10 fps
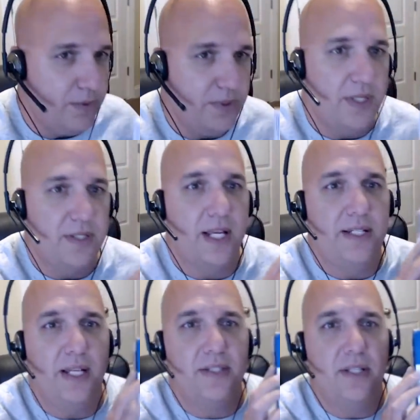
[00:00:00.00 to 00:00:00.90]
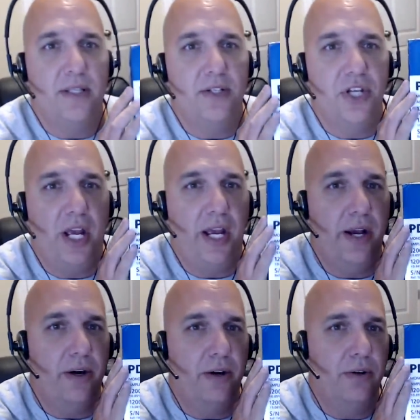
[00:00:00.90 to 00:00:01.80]
one since I tested the
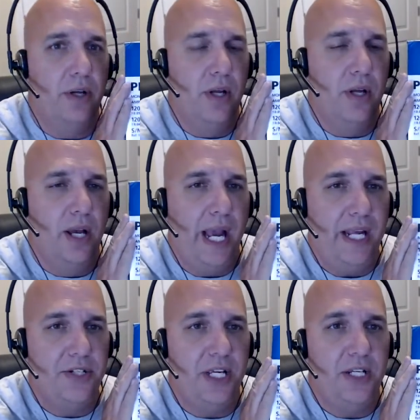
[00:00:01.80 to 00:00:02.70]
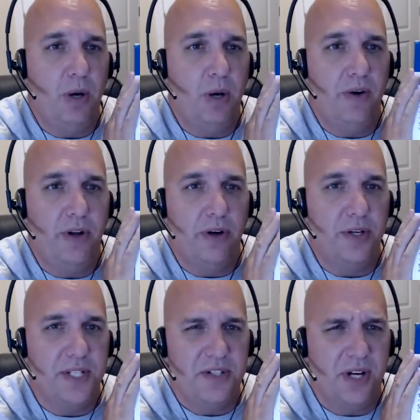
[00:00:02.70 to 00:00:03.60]
JL HD 1200
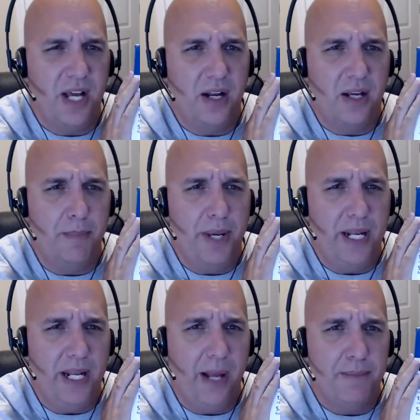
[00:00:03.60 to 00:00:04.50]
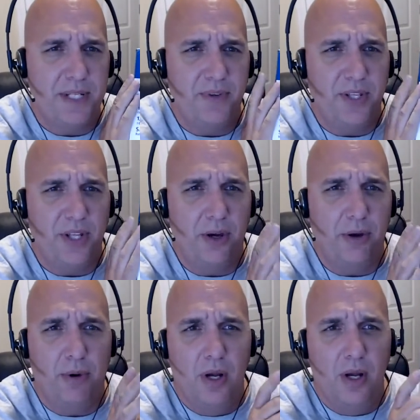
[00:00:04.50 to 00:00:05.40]
because these are kind of competing amps, even
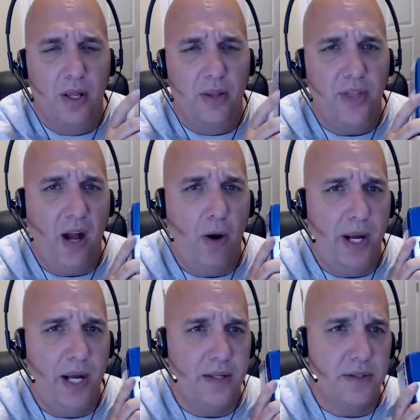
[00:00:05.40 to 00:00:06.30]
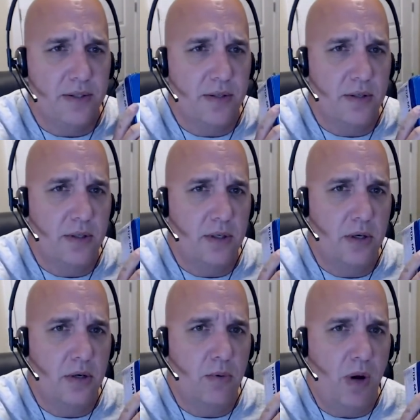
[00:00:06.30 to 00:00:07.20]
though the Alpine's
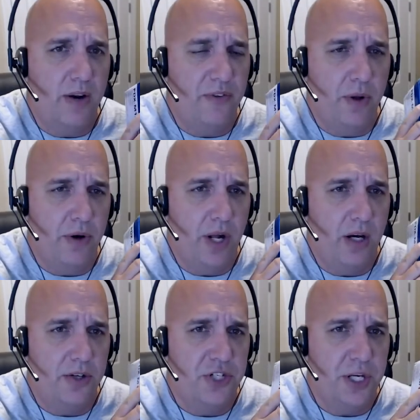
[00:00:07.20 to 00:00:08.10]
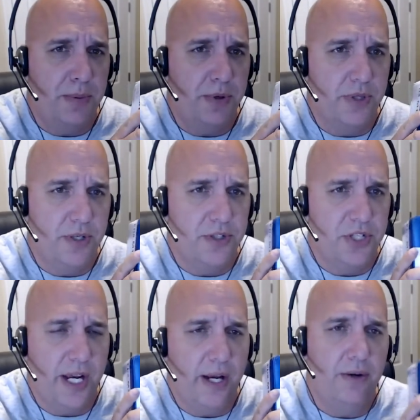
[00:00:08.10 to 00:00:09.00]
quite a few hundred dollars cheaper than the
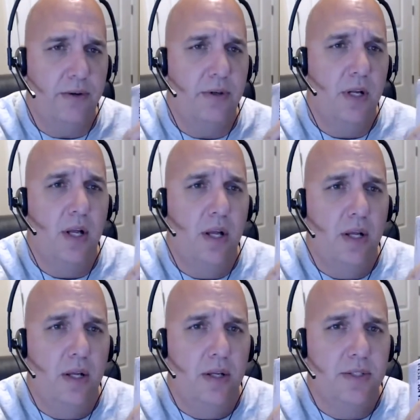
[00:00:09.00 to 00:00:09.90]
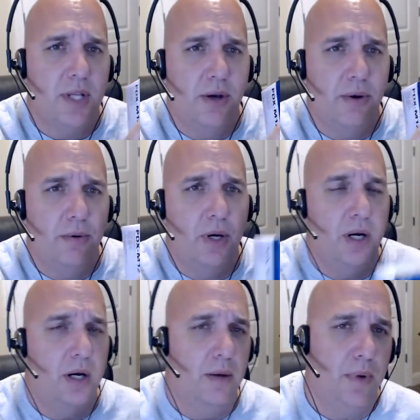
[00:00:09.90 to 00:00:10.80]
JL. So
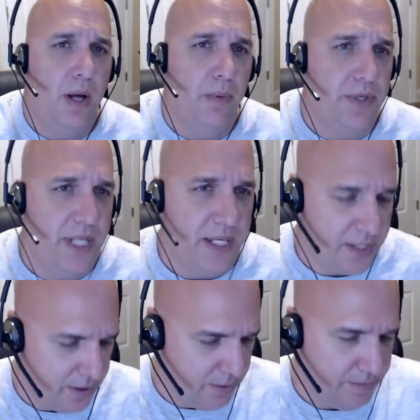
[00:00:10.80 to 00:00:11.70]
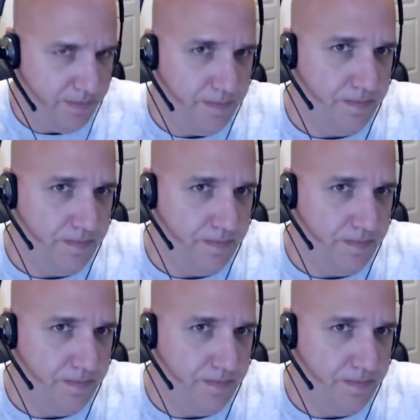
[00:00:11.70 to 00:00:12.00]
um, I'm gonna. And that's it. still not a